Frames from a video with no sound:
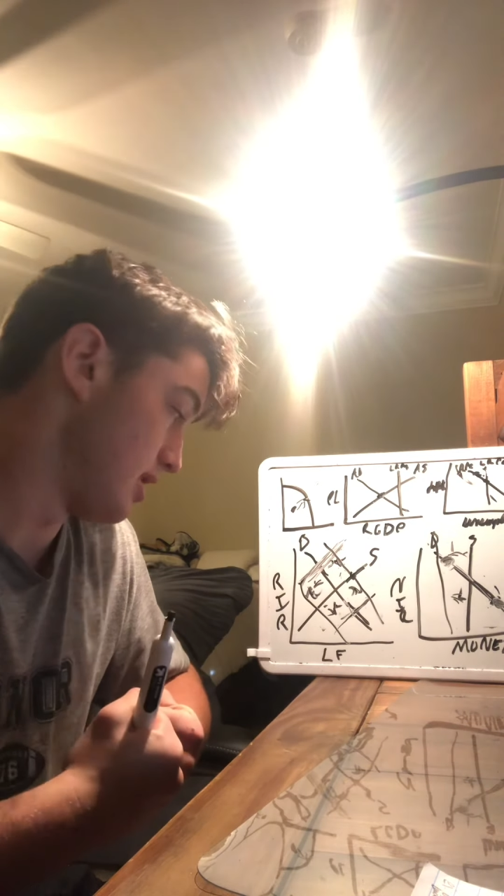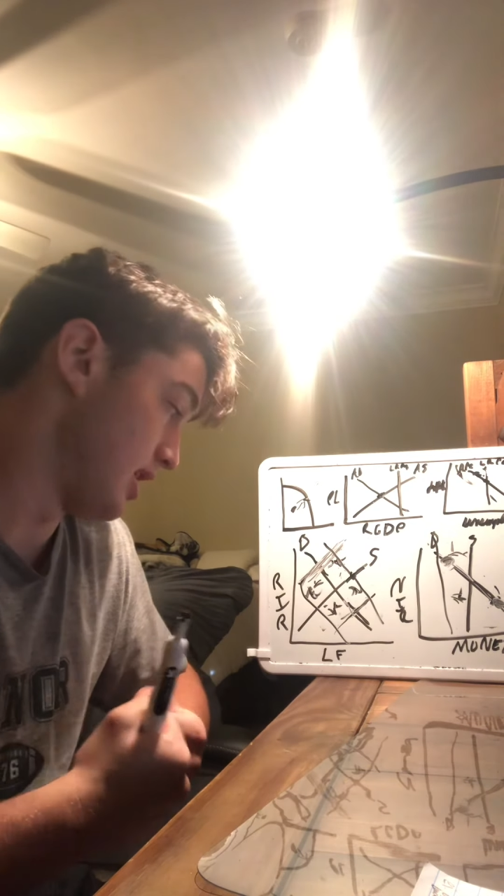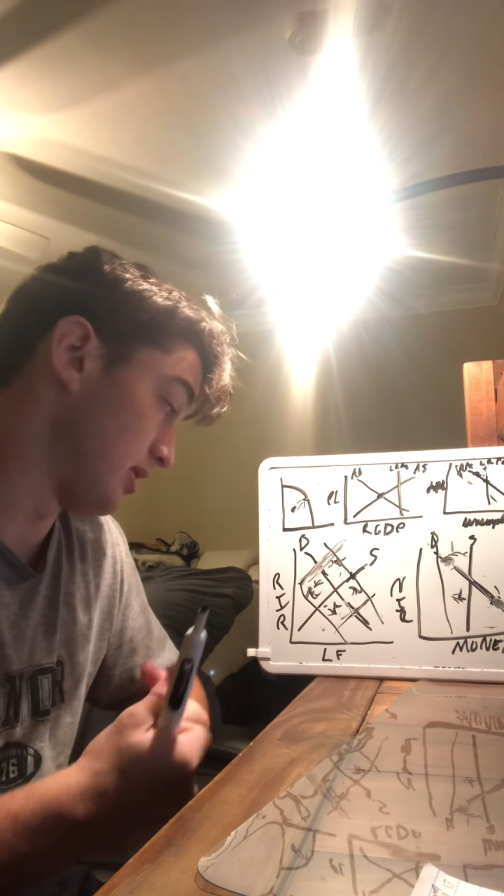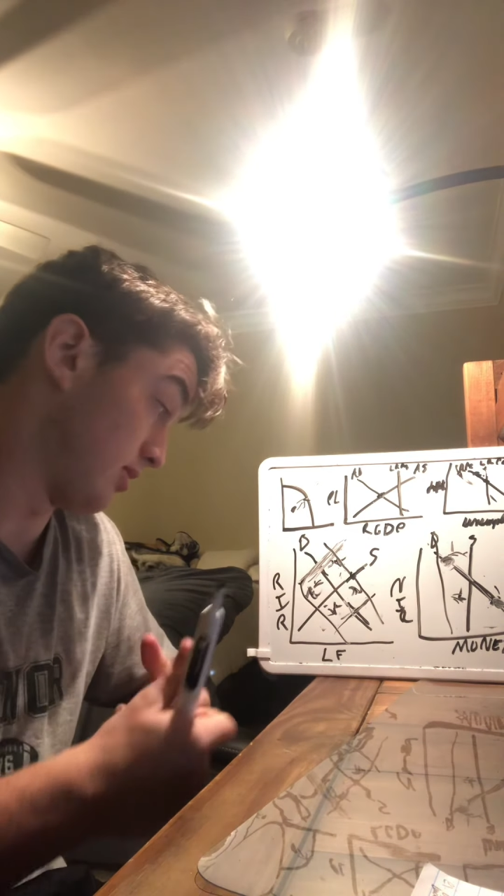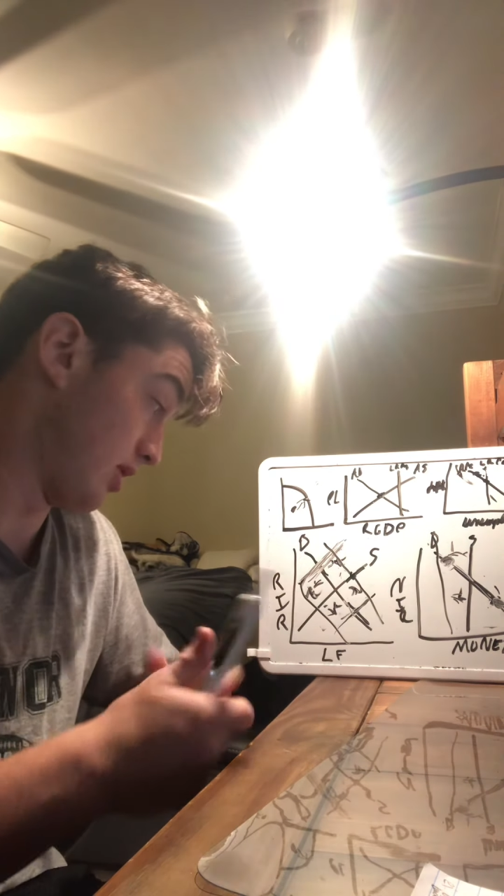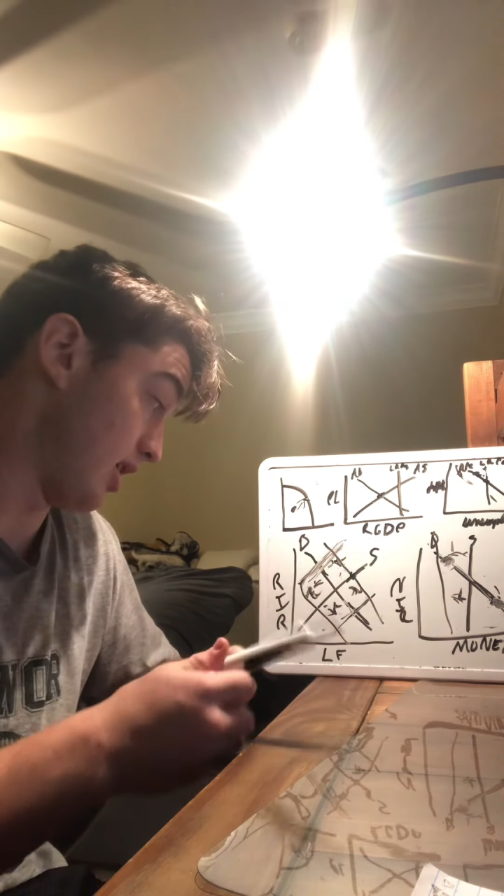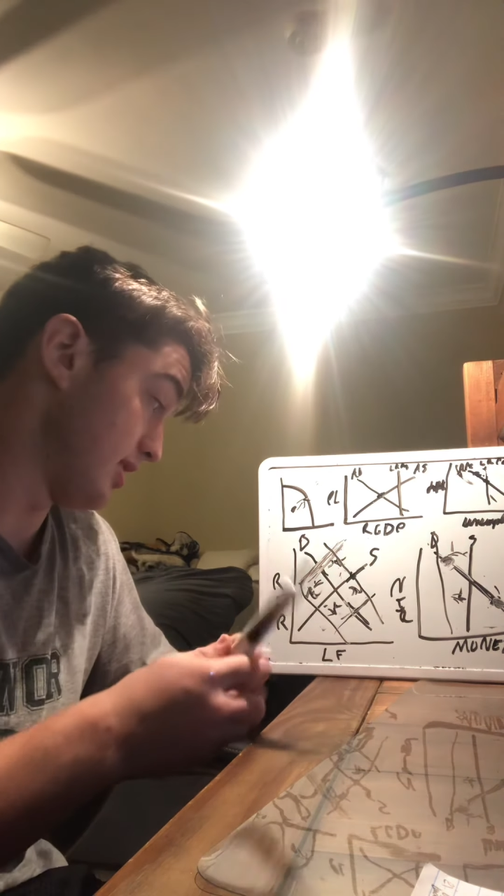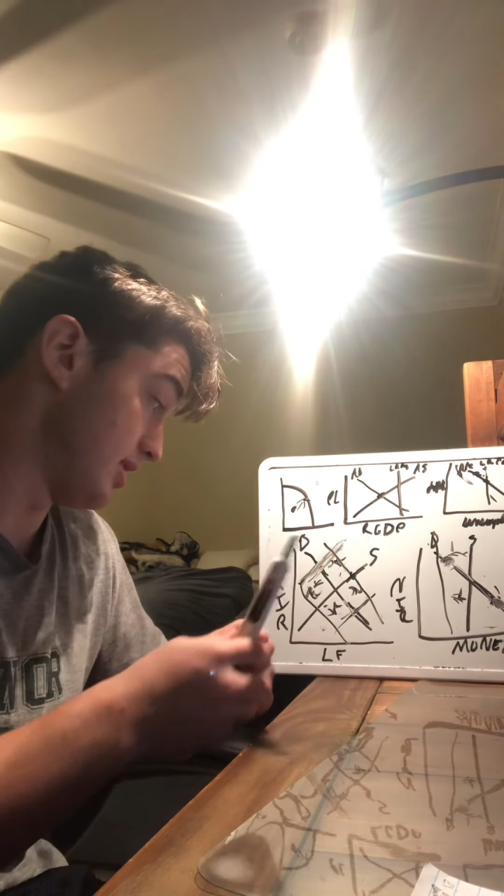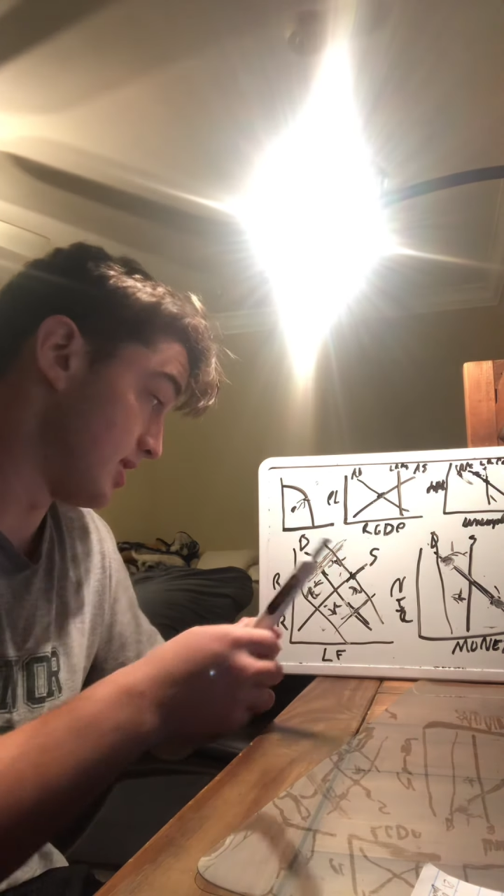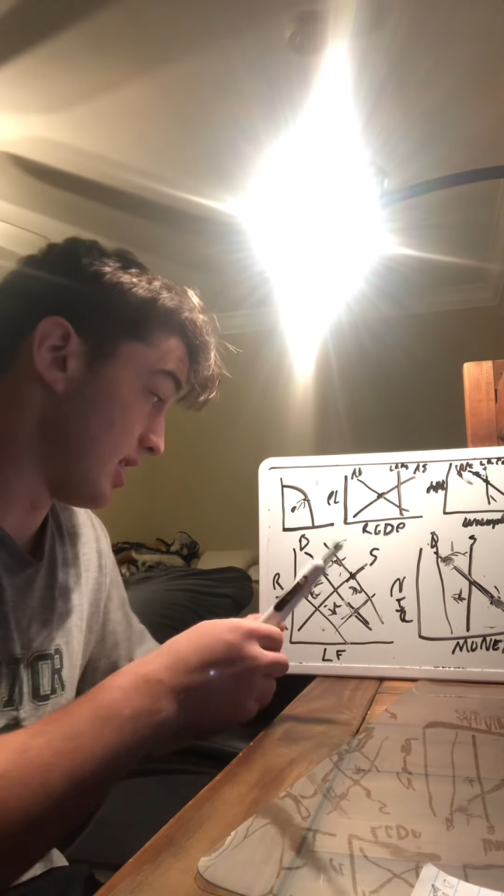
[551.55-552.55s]
it
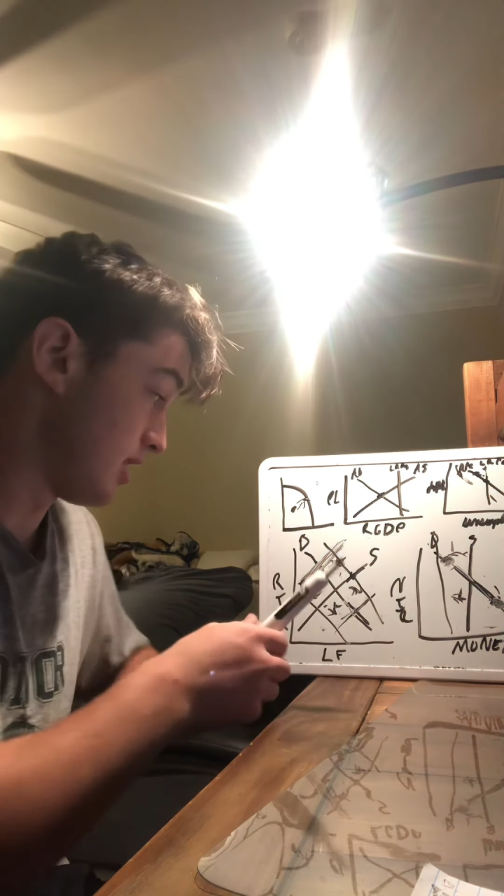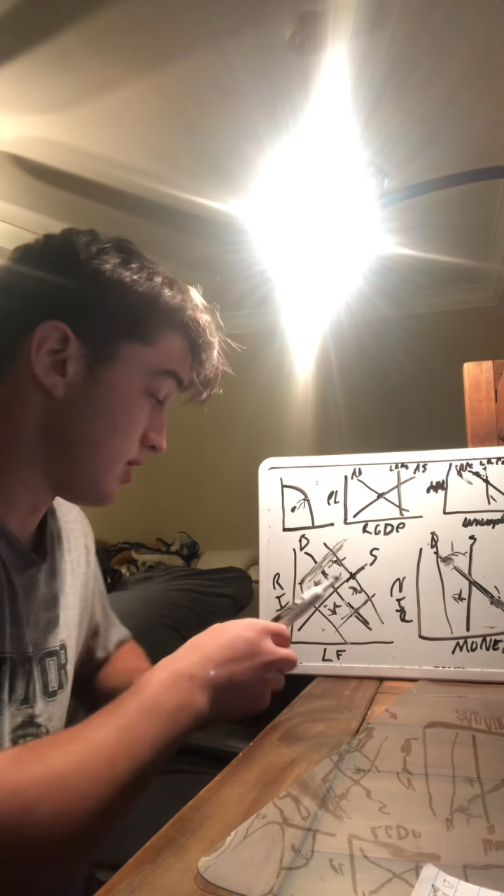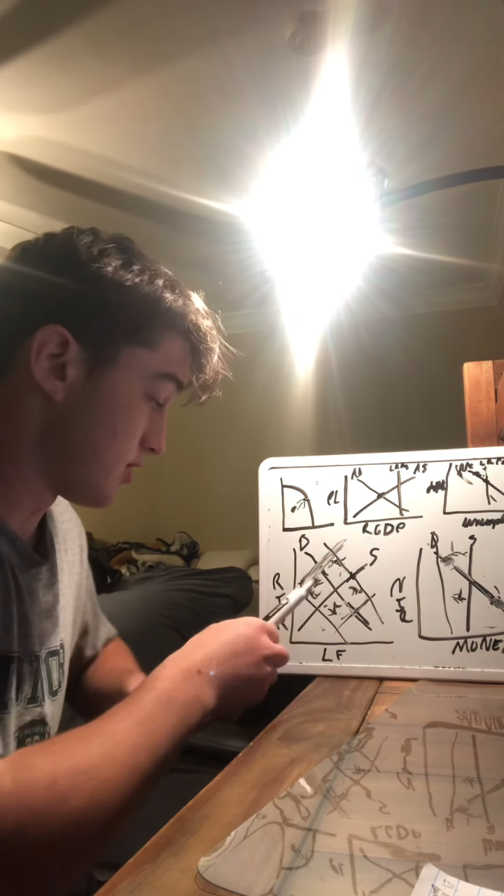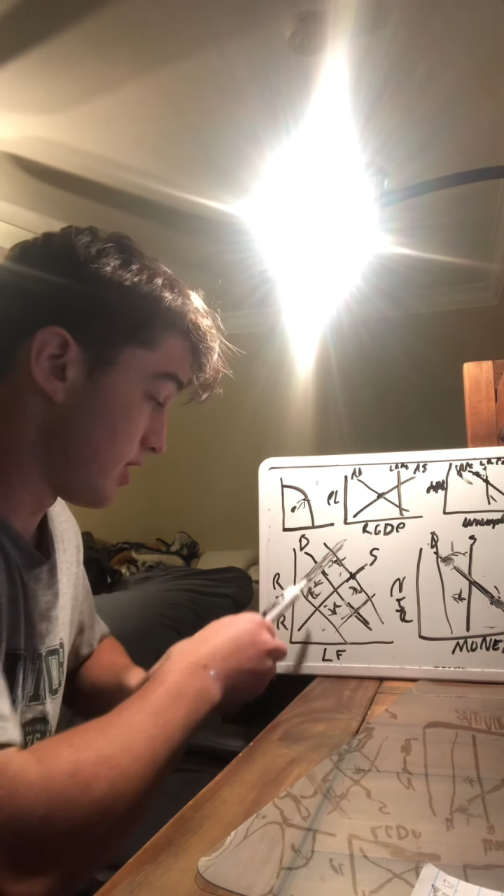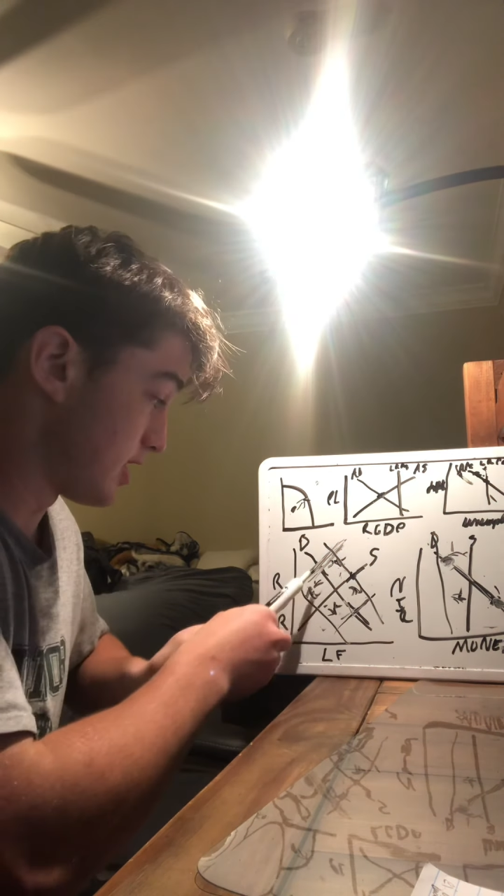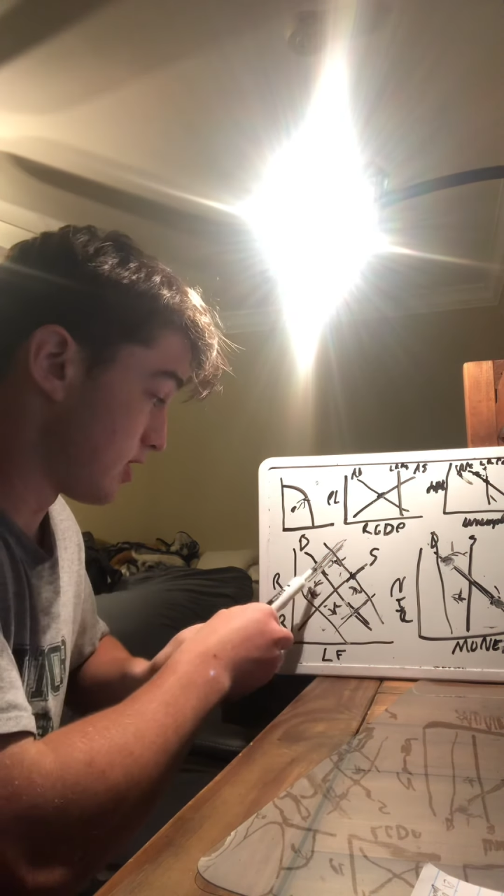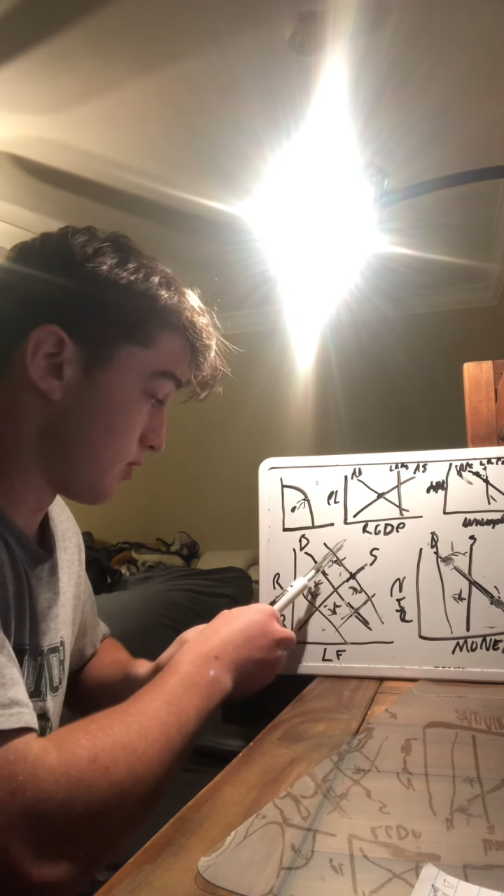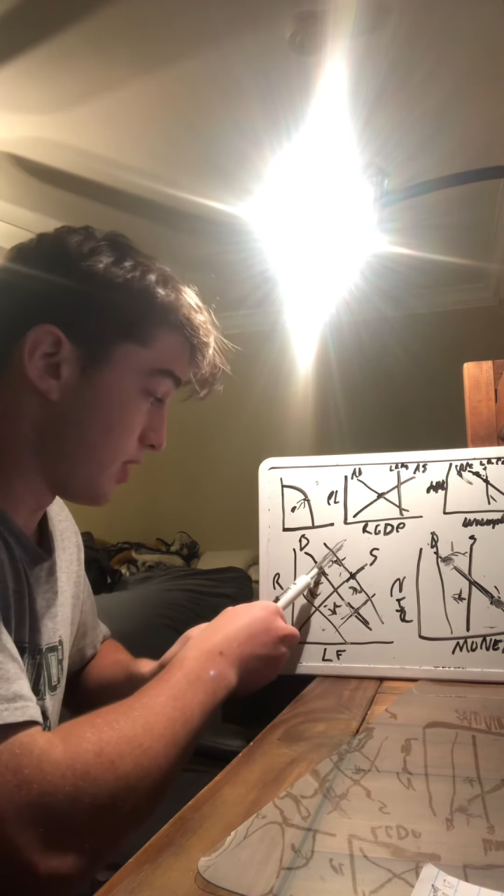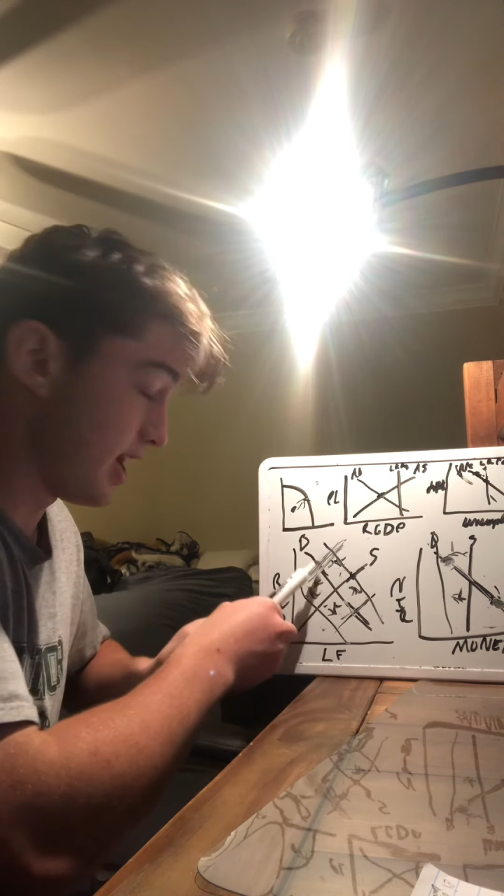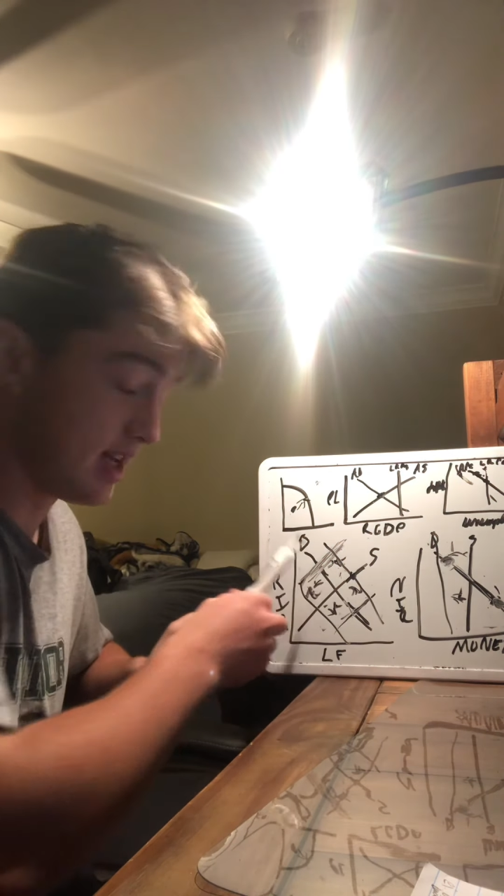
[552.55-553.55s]
causes the interest rate to
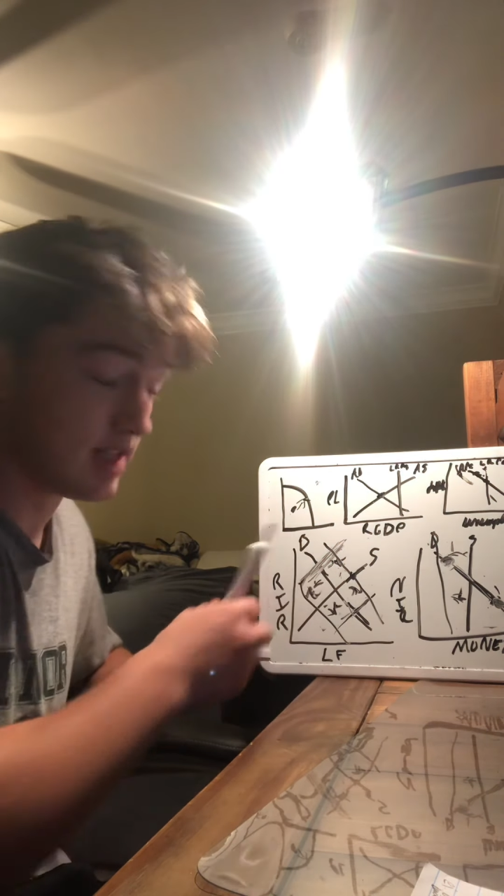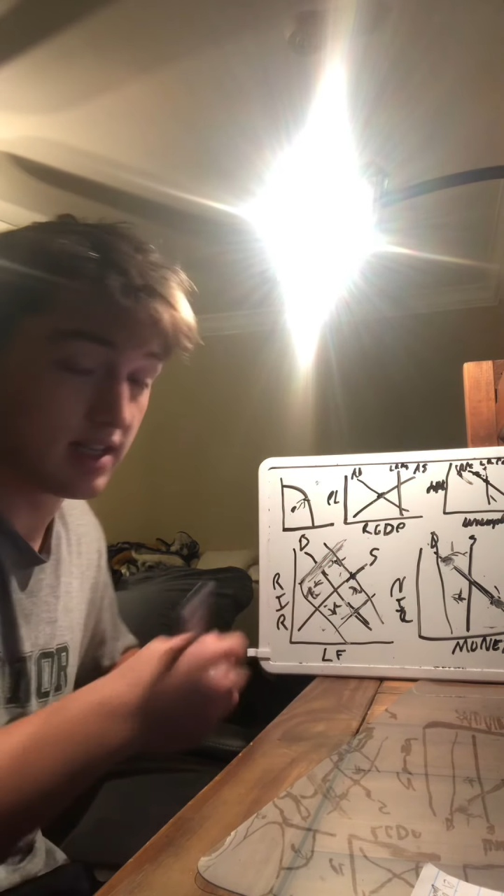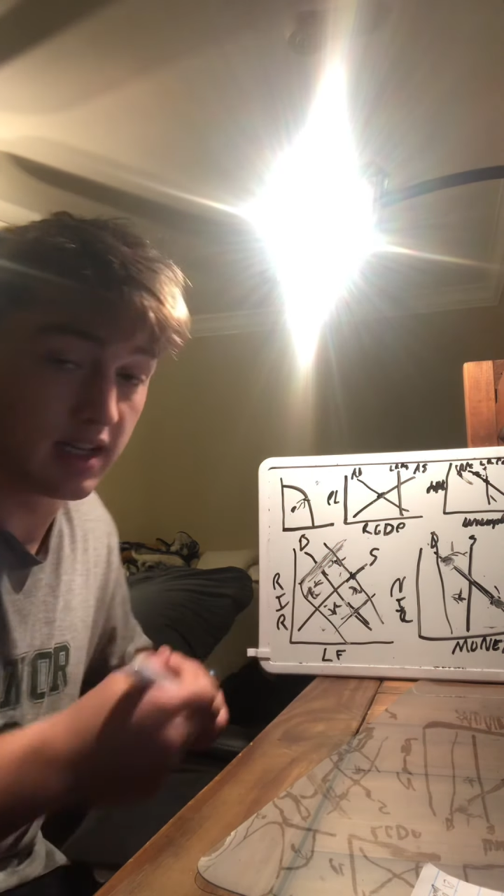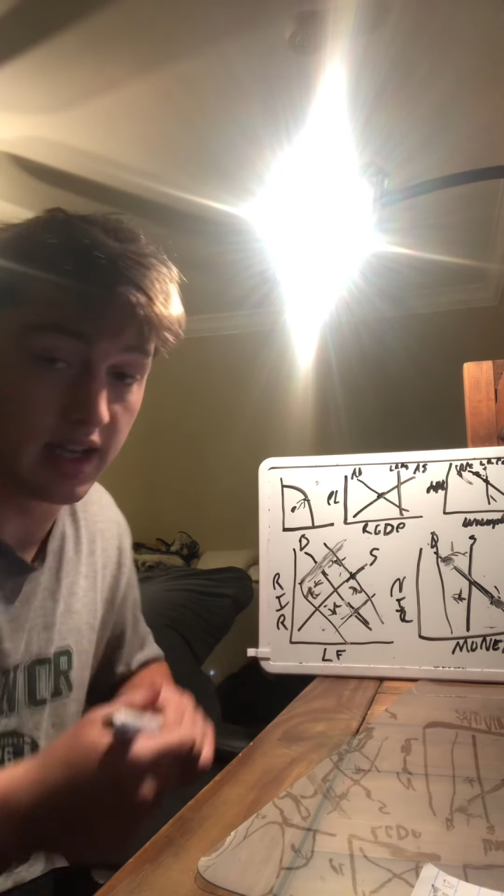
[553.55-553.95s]
raise and